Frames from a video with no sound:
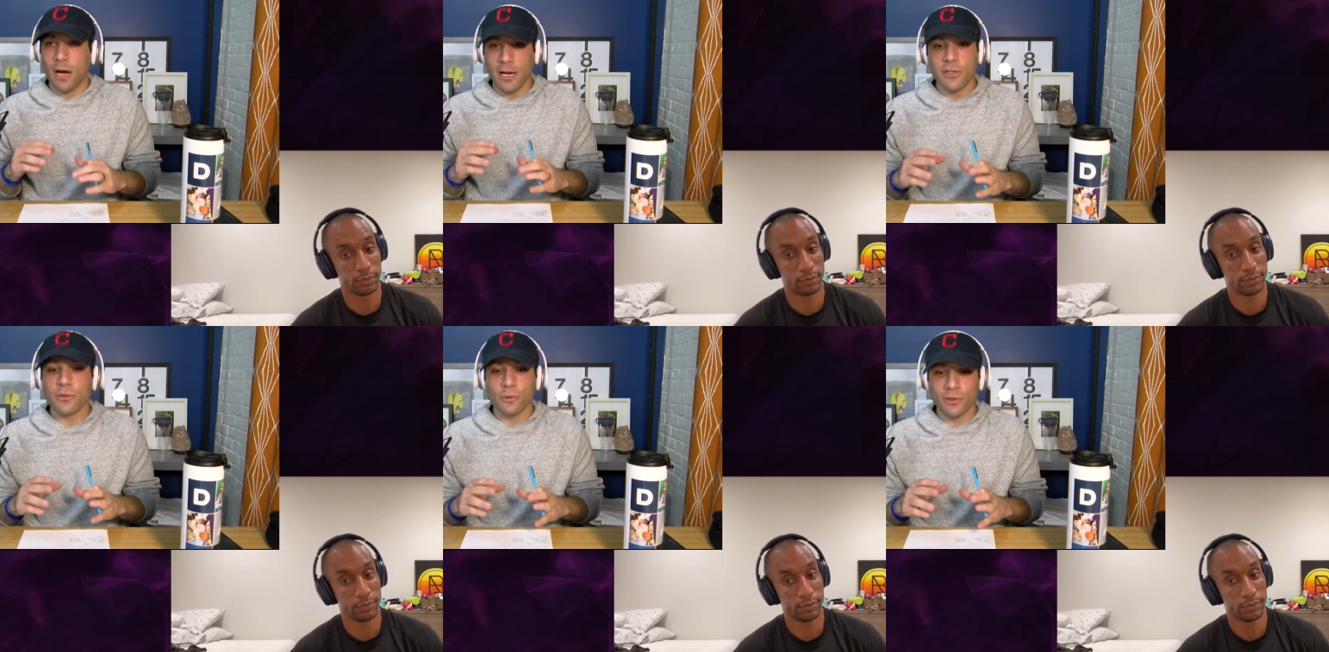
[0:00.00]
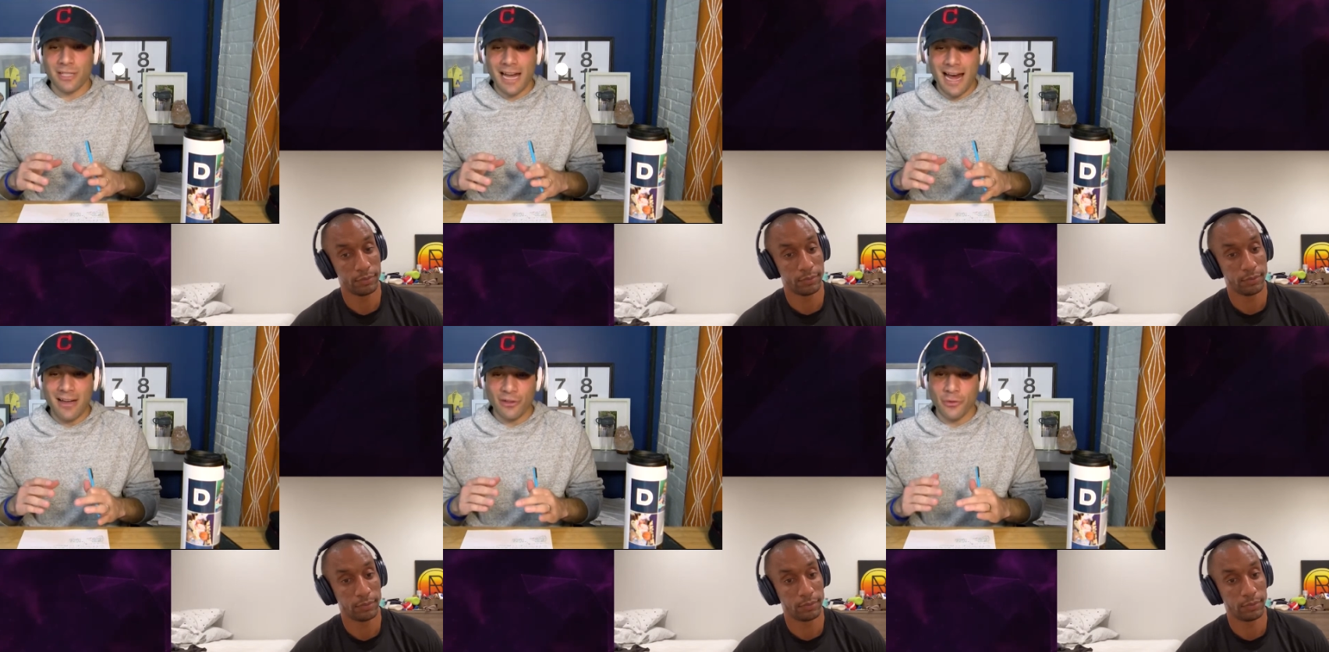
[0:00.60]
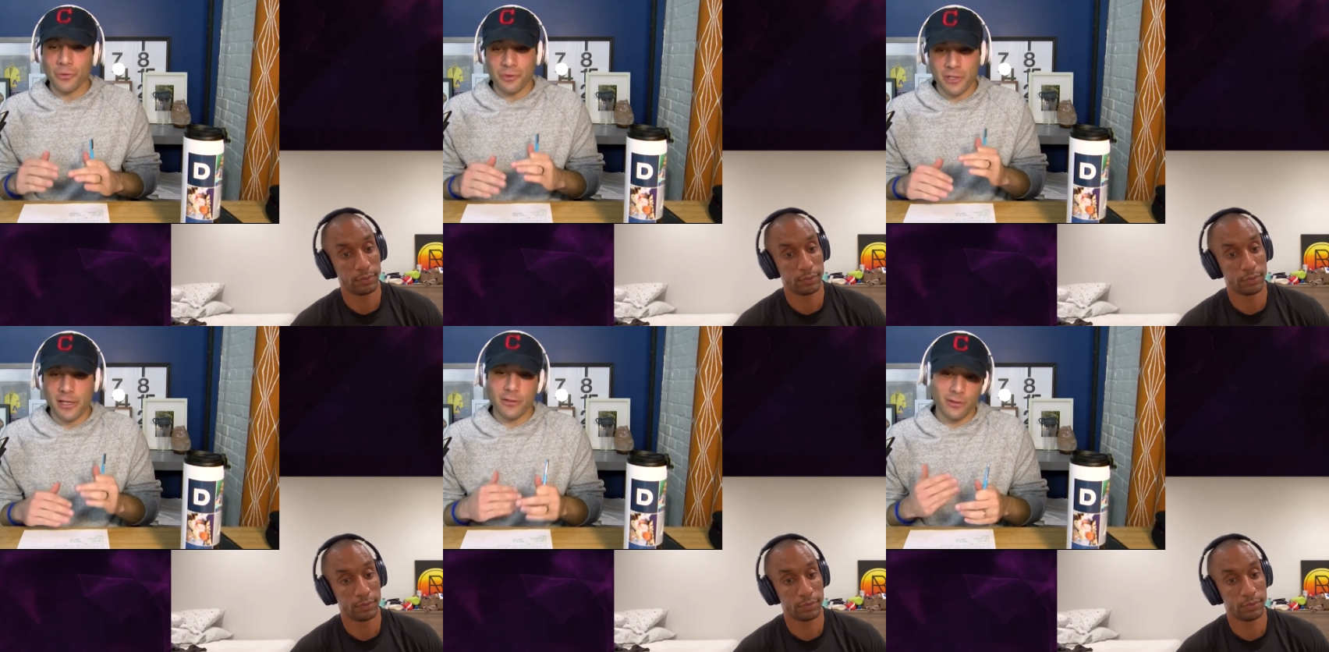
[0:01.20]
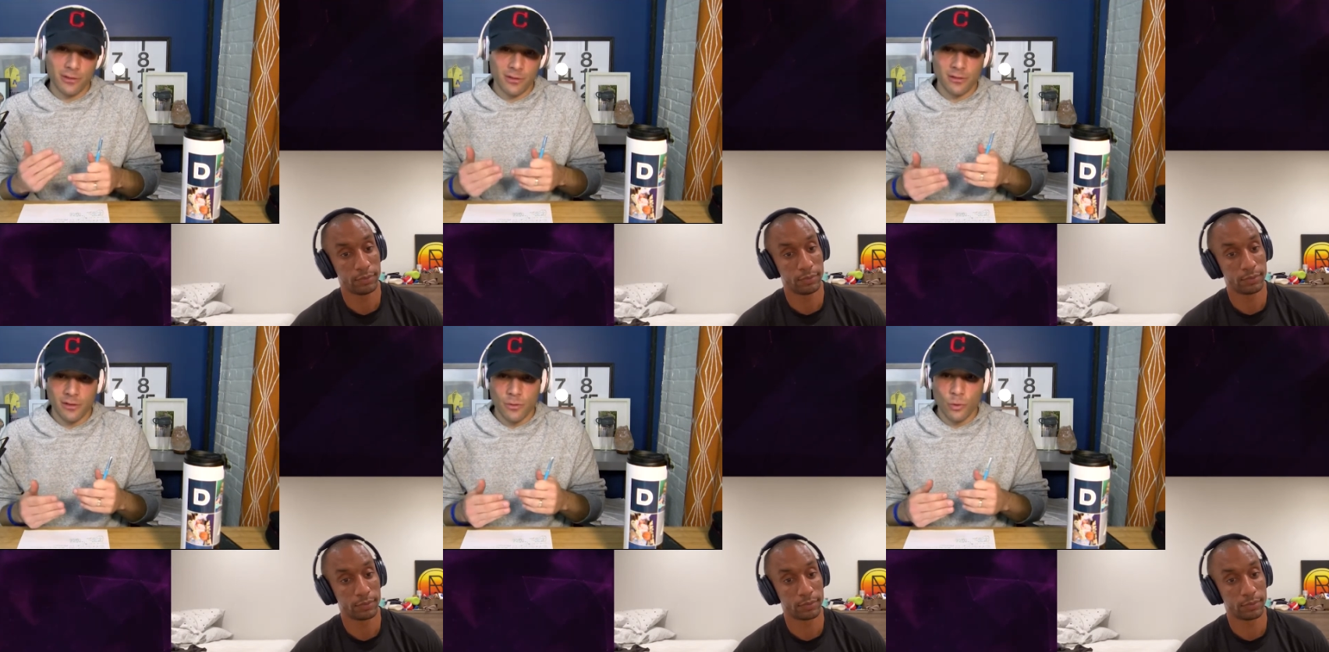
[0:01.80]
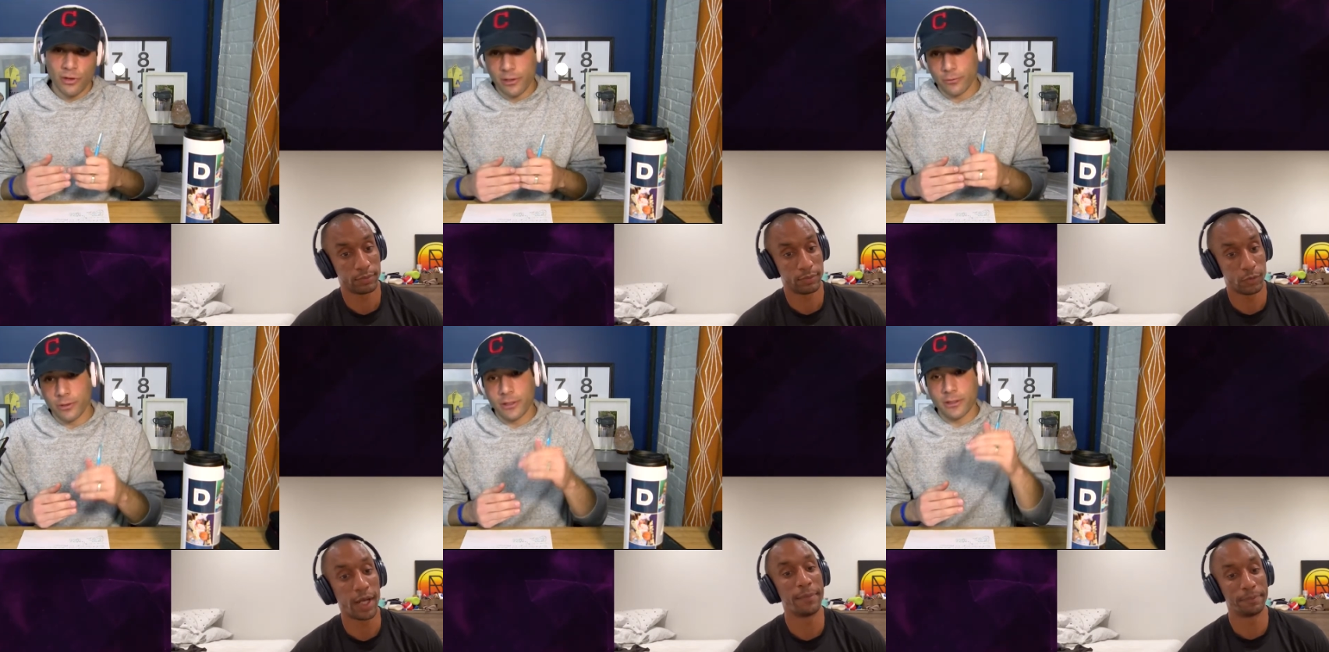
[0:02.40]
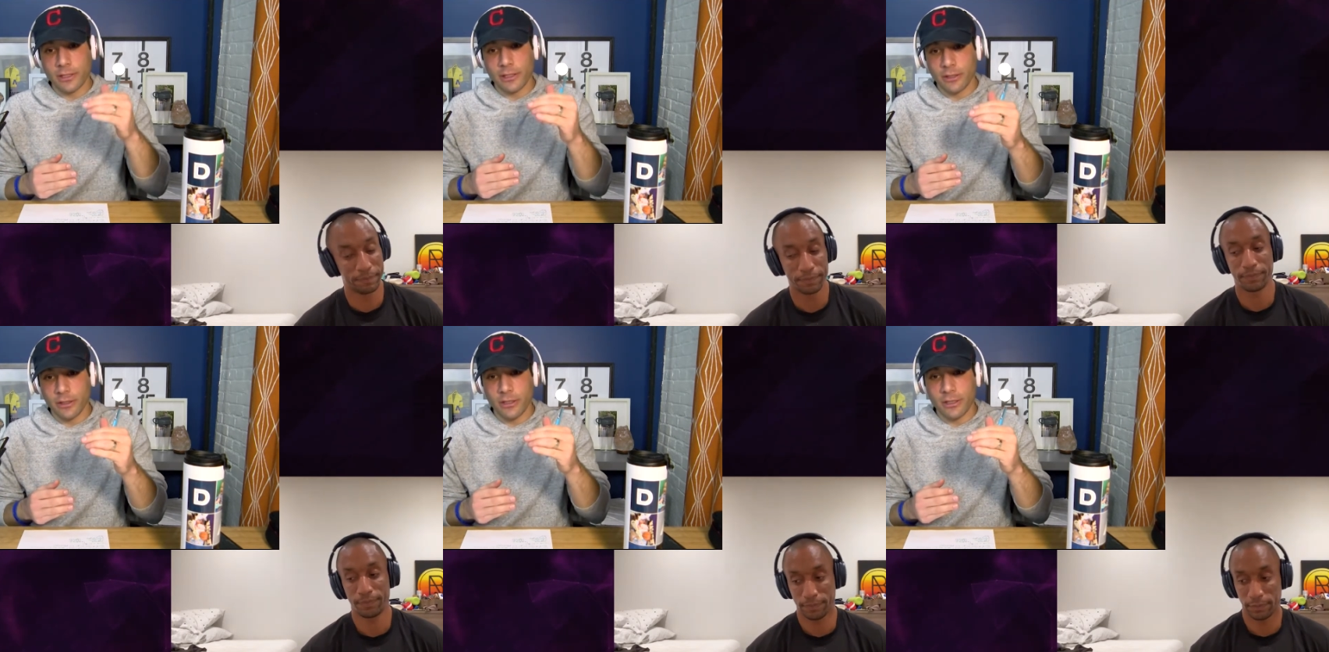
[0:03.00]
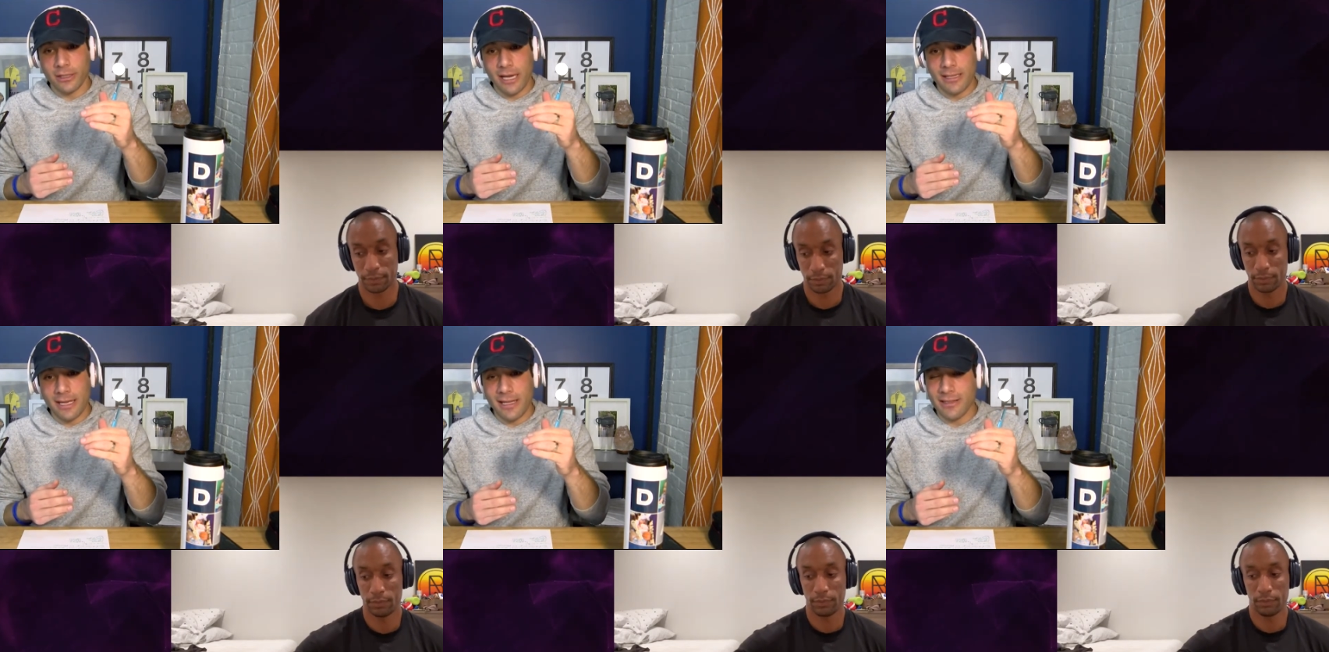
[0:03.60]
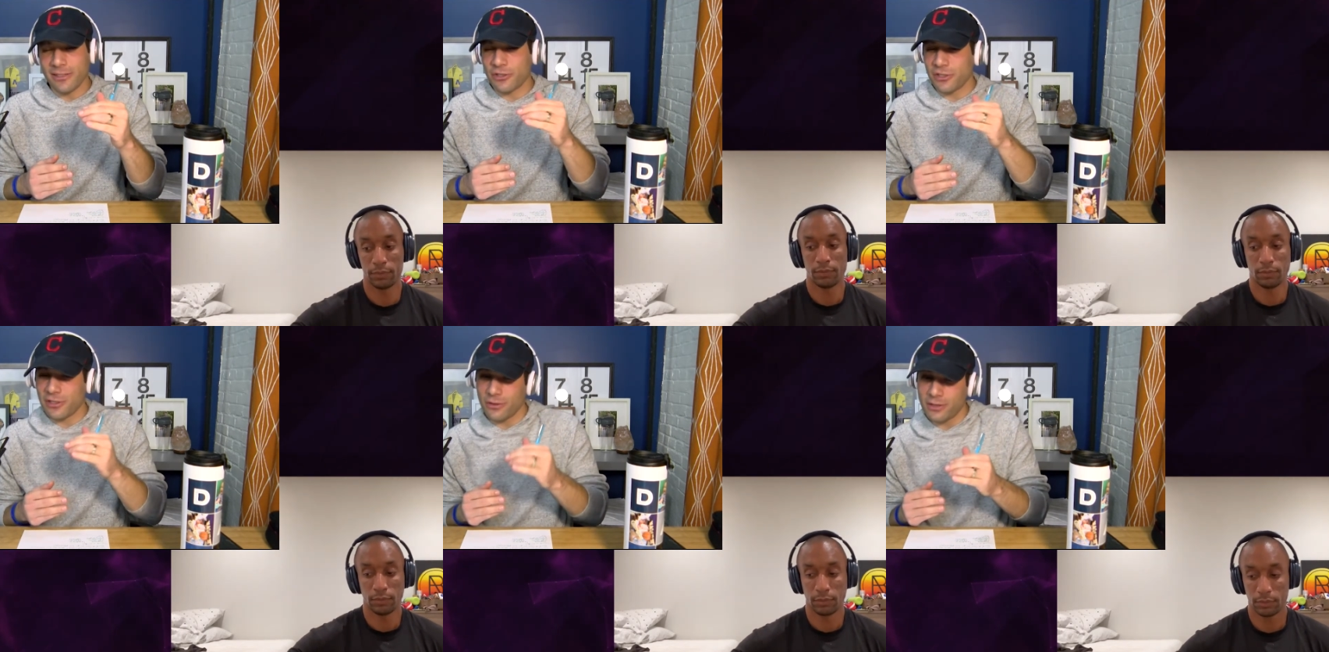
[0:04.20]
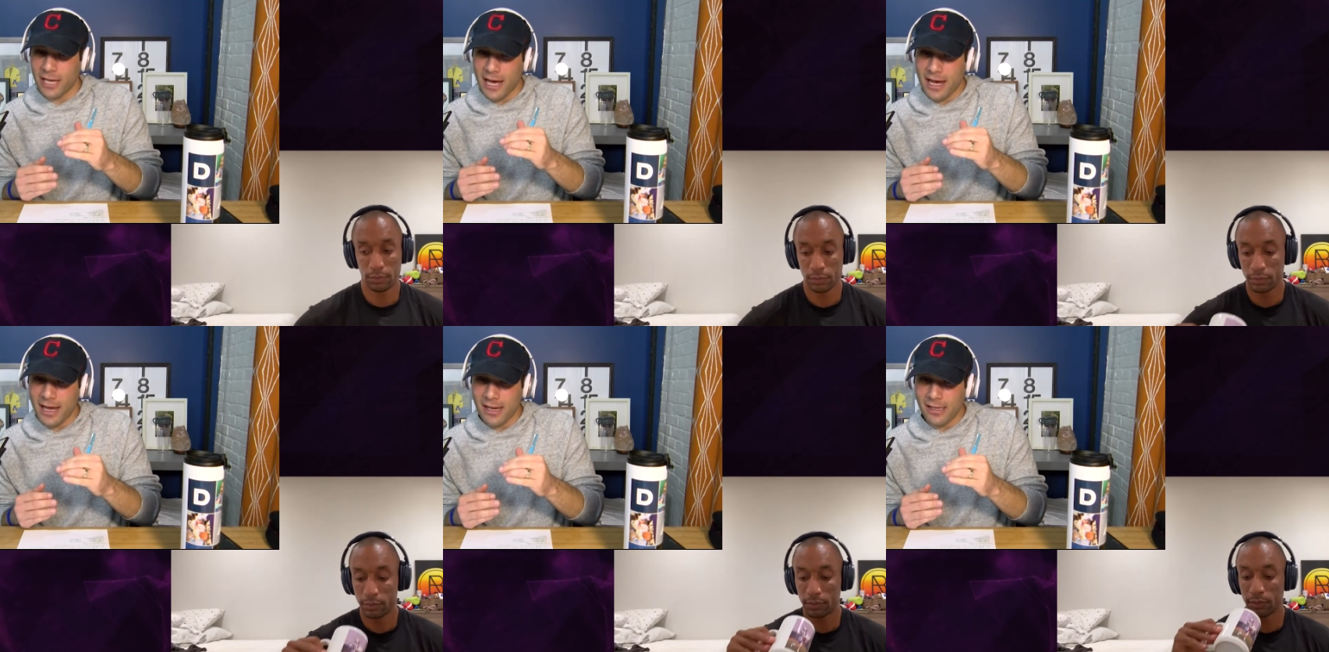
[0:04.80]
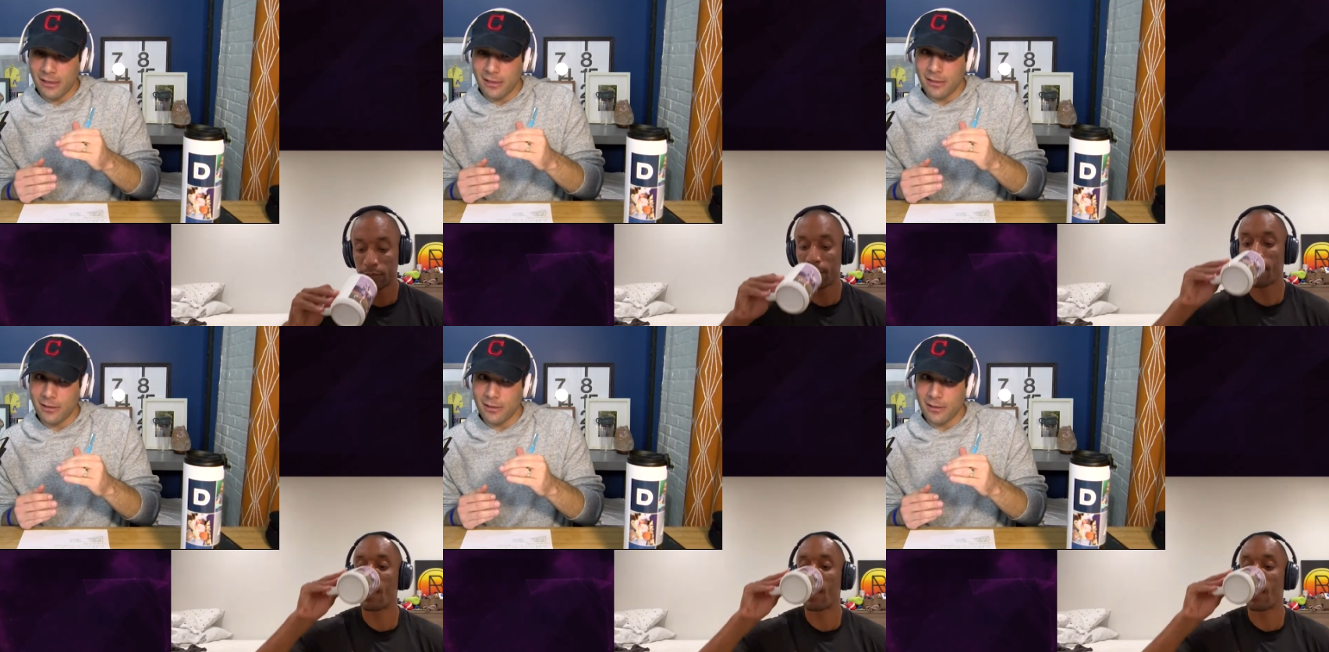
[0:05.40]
Speaker 1: high schools ha- go through cycles where they're right. really good and then they're just okay